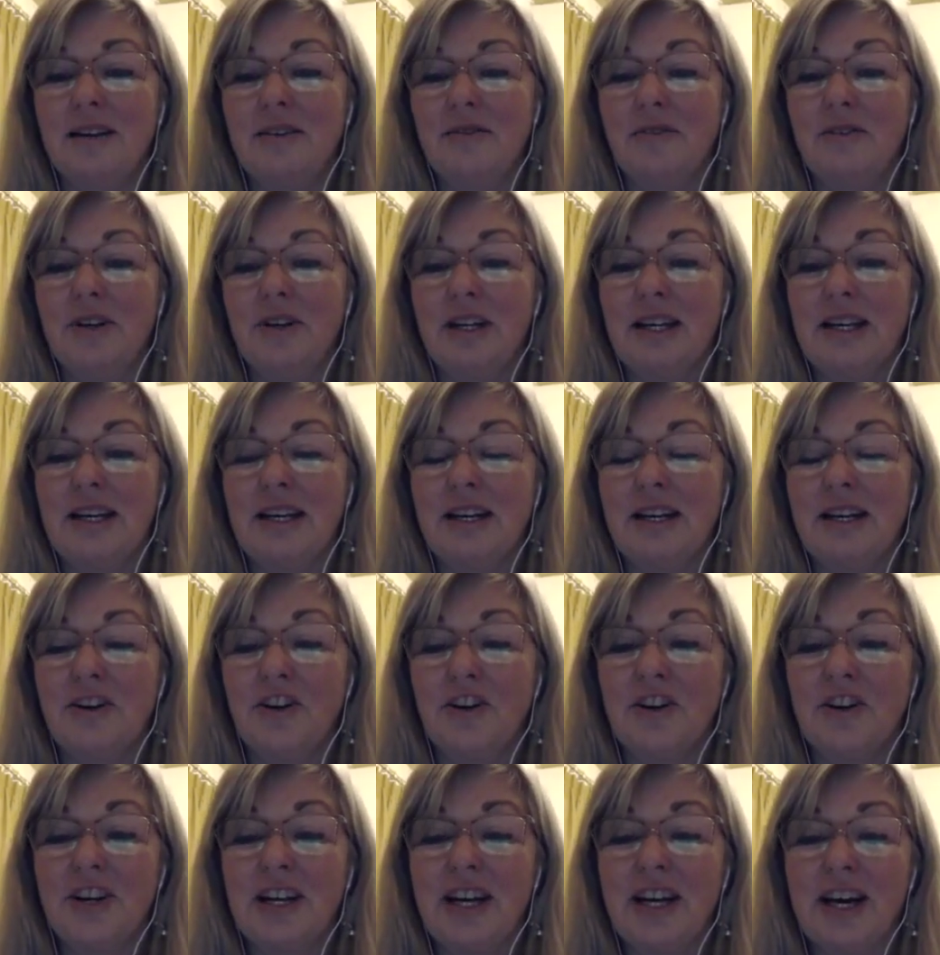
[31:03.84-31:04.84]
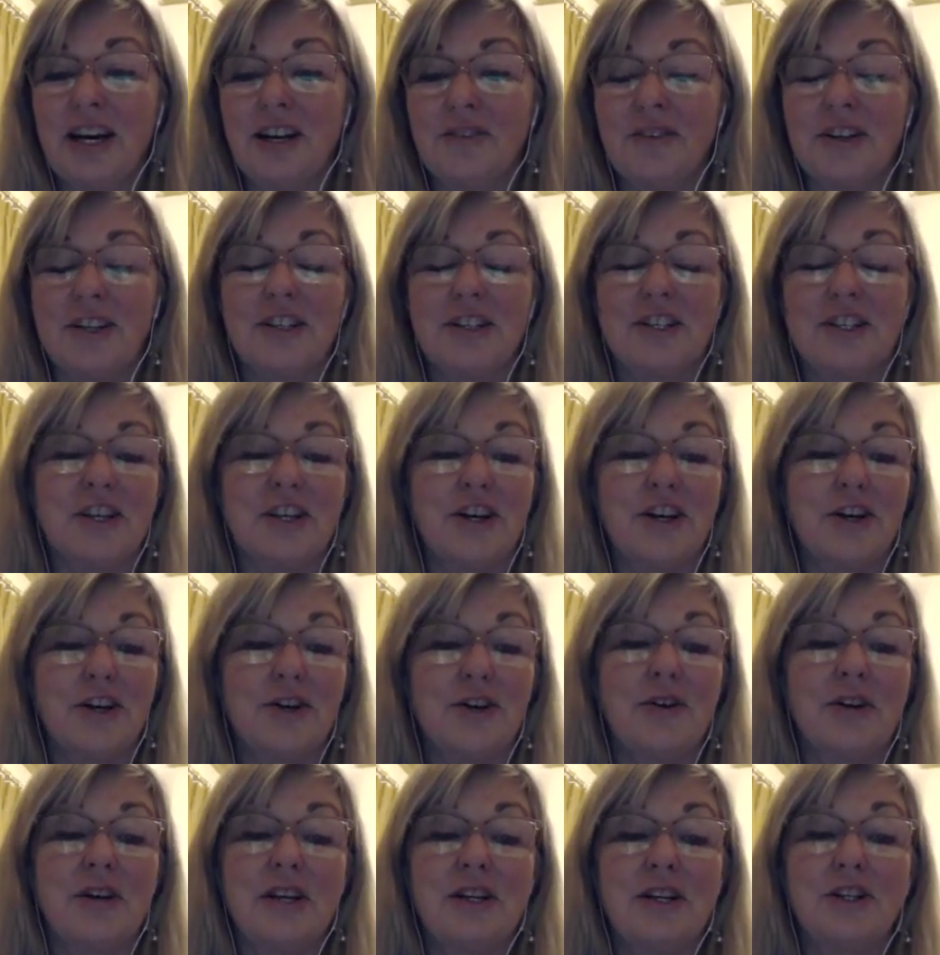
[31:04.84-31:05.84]
really get a lot out of it.
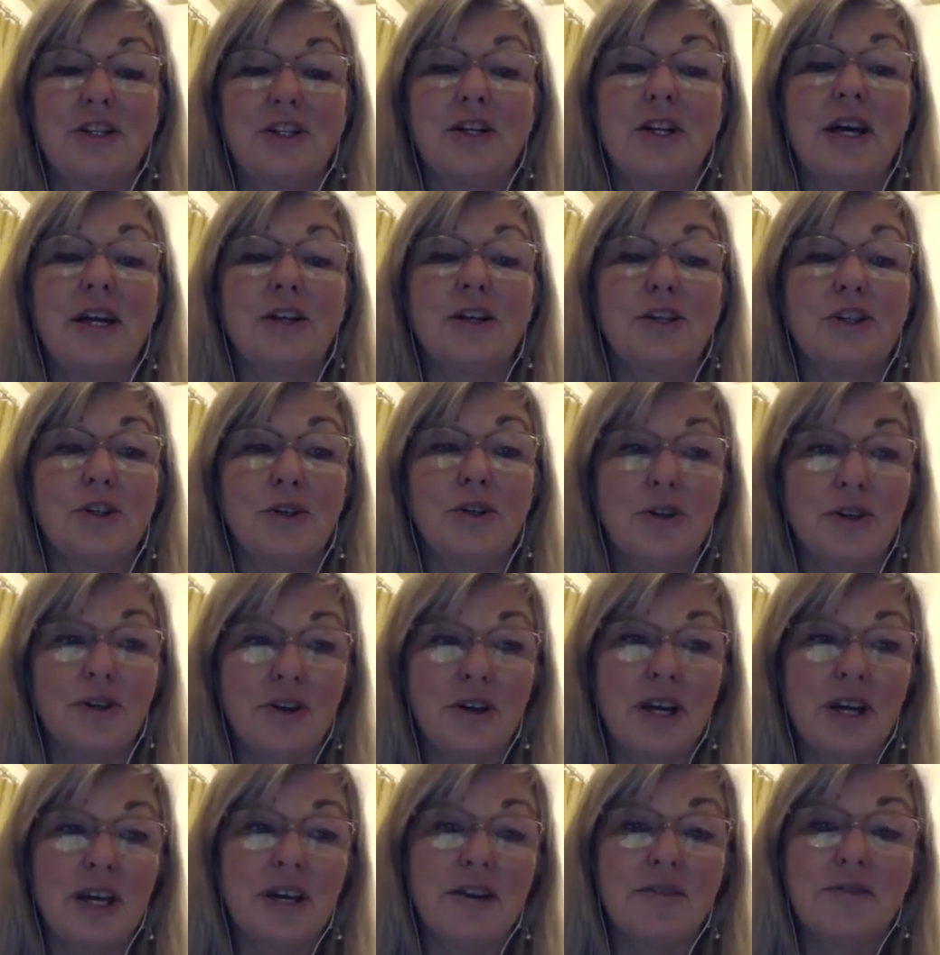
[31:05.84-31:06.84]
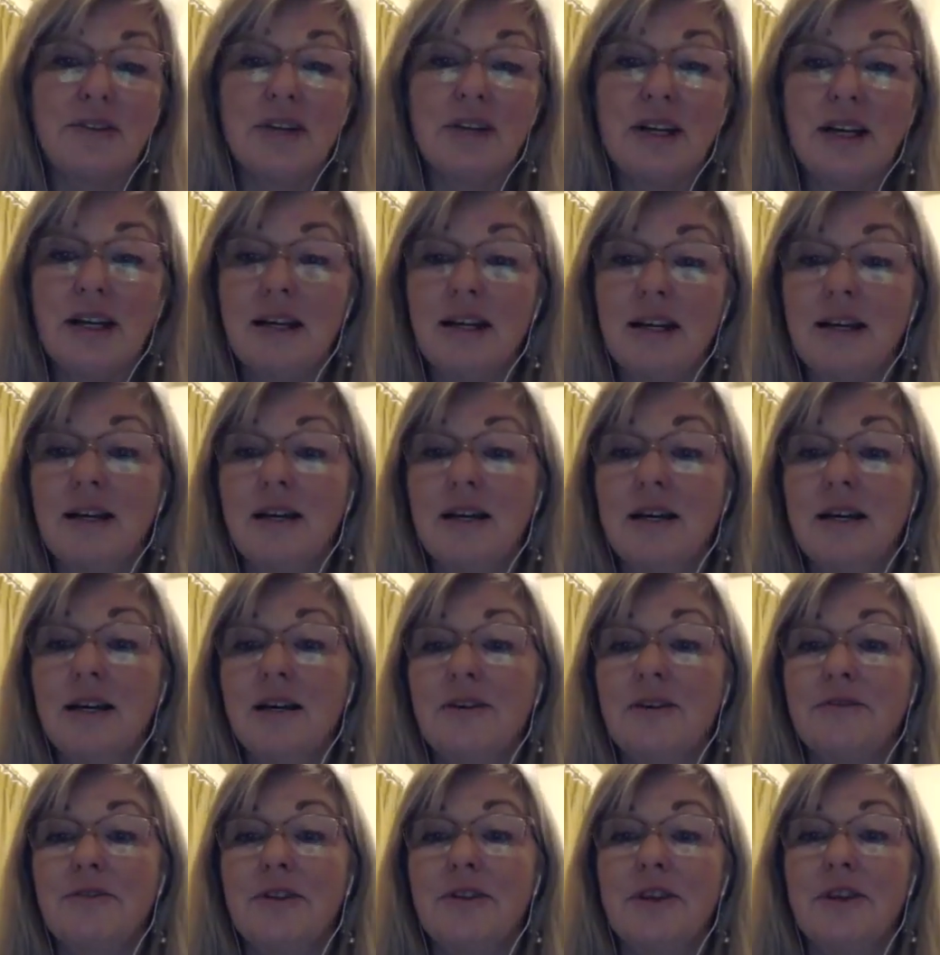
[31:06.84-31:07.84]
So enjoy your evening
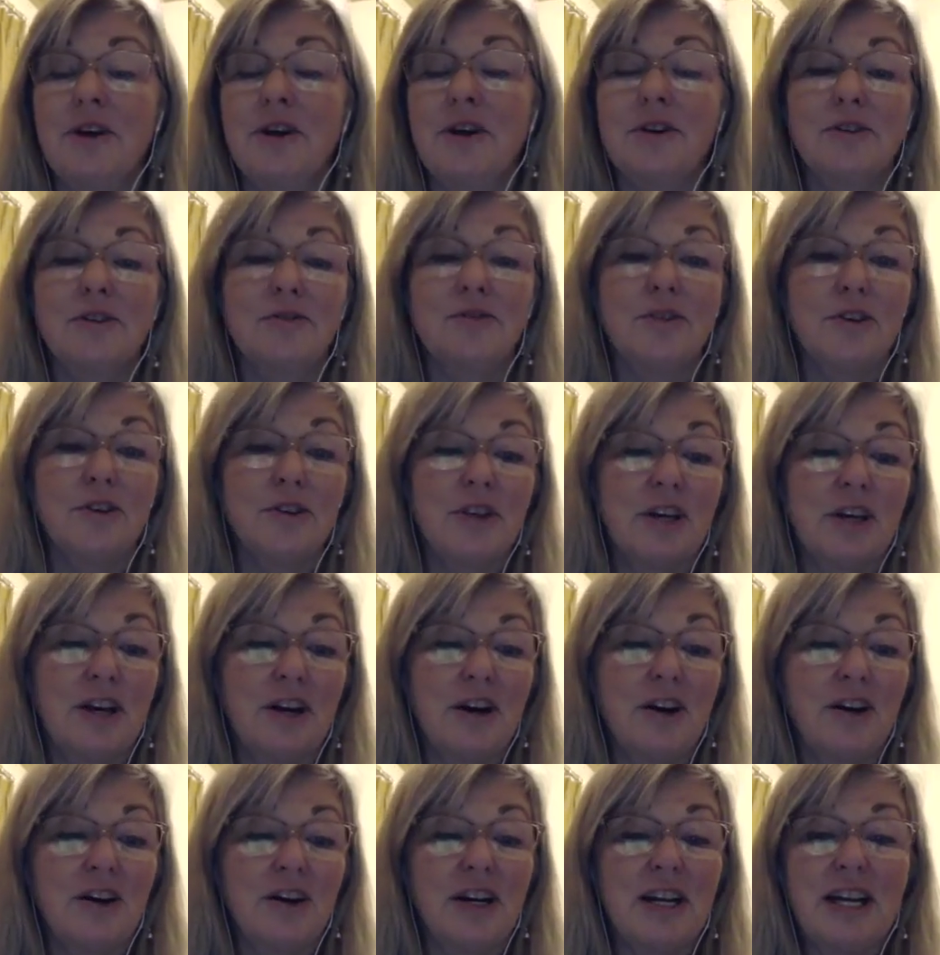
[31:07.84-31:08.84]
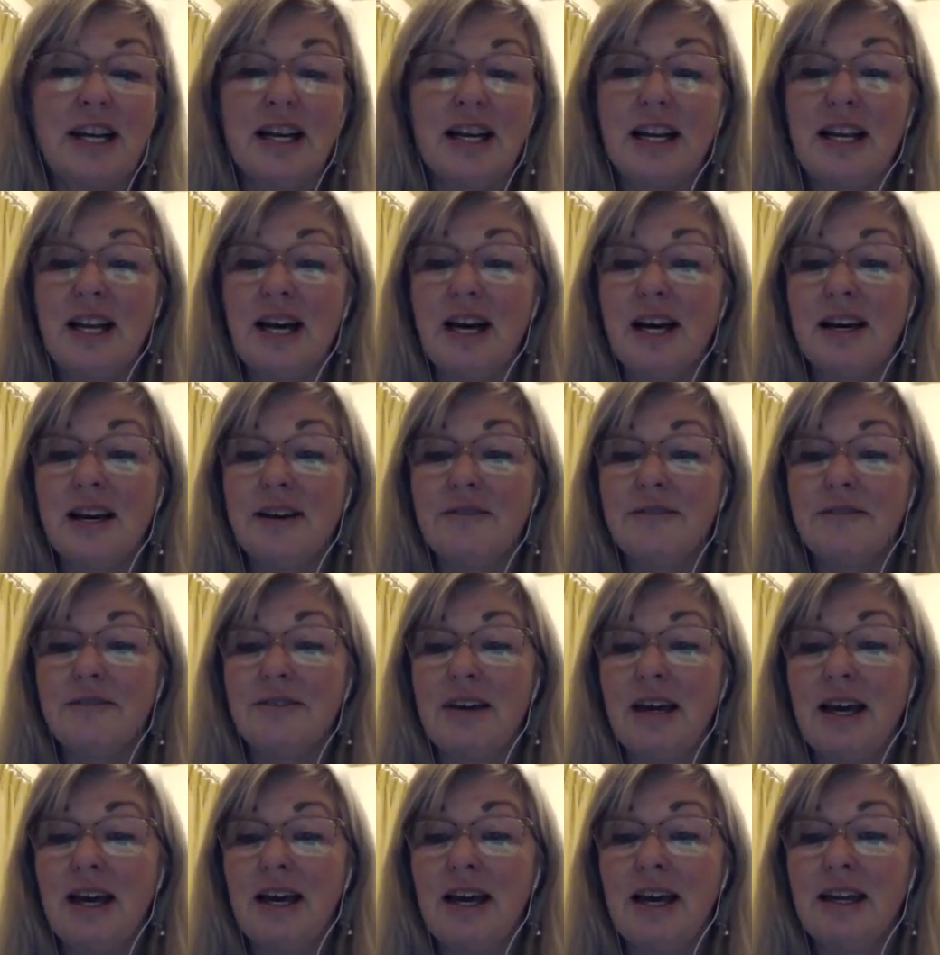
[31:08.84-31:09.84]
for those of you that are on here live.
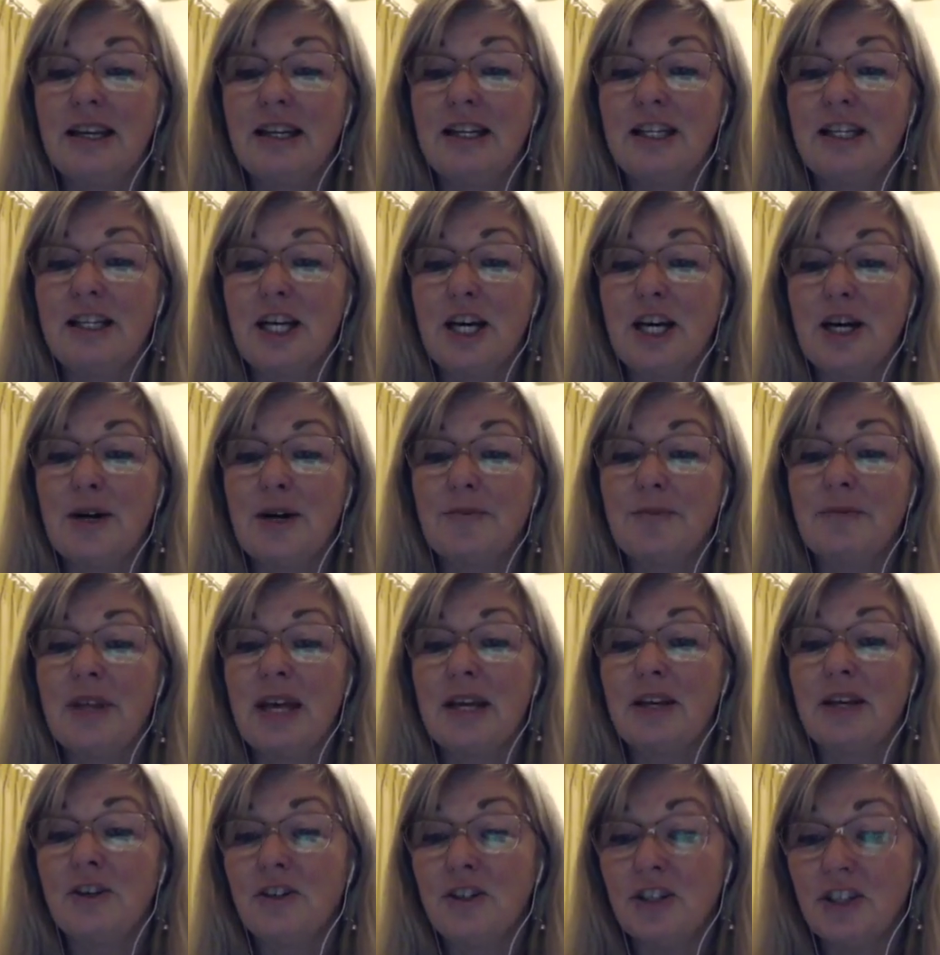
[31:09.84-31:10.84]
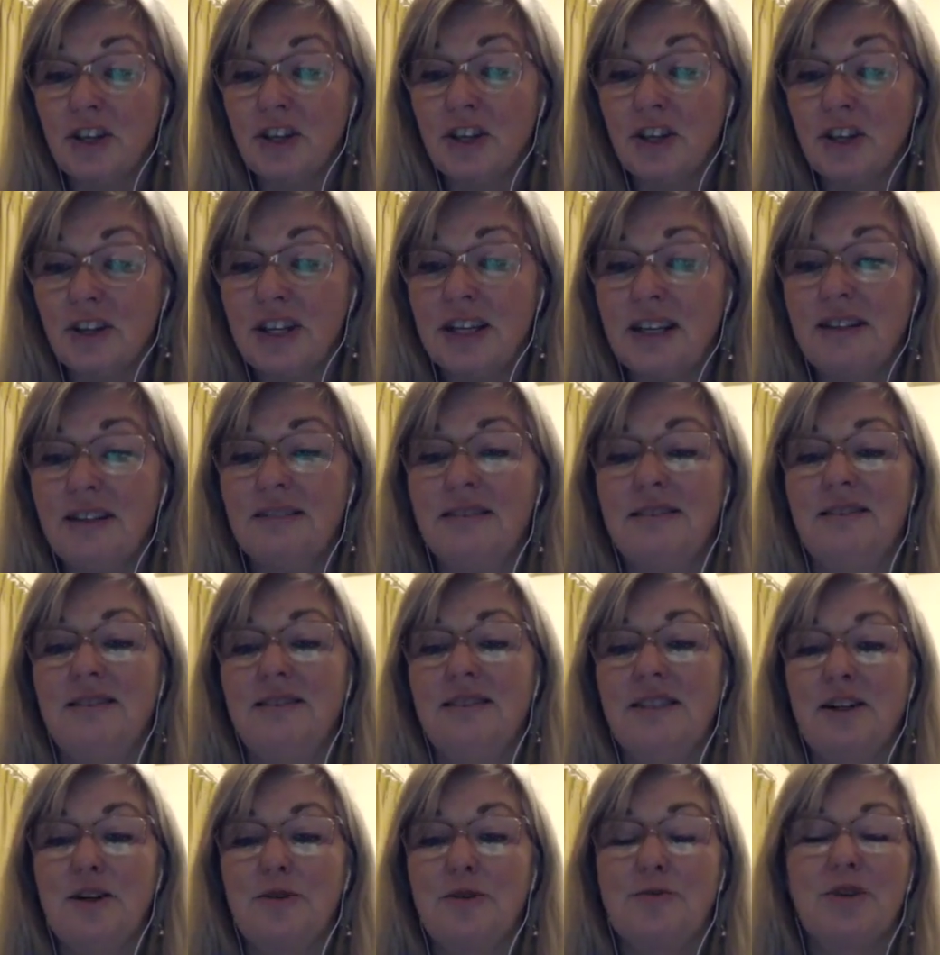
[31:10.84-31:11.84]
And thank you, Jody.
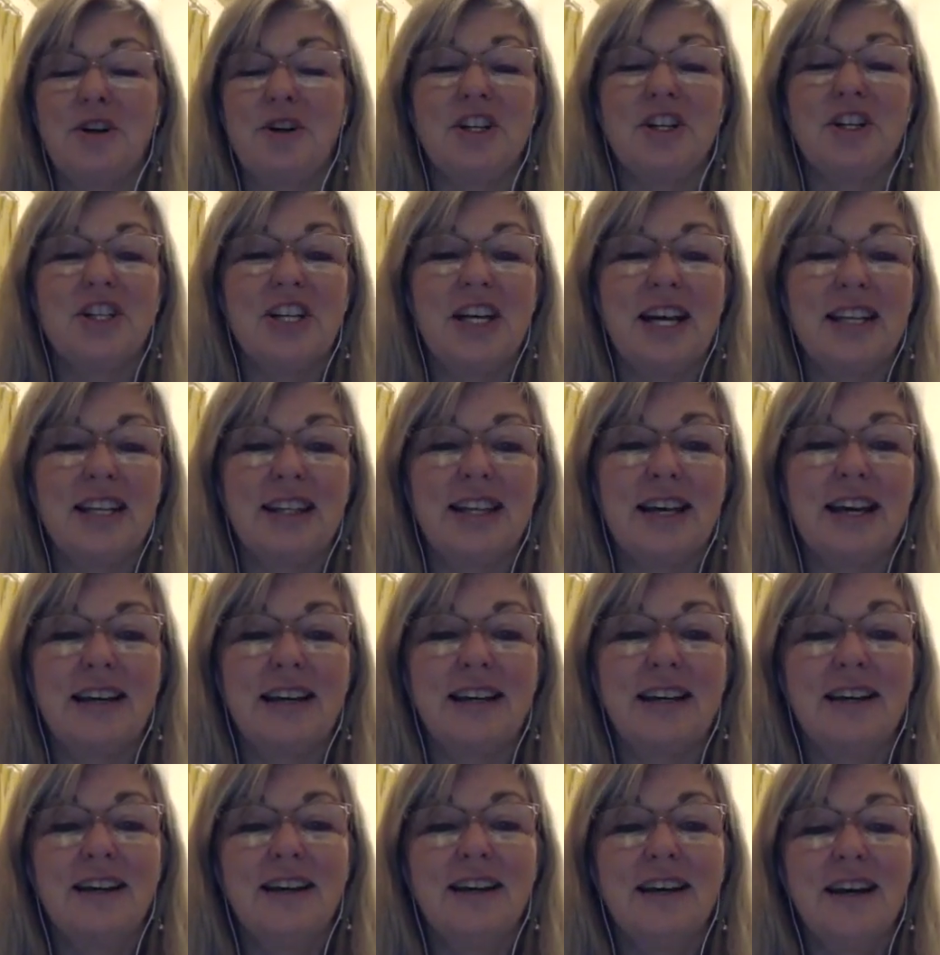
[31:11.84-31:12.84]
I appreciate that.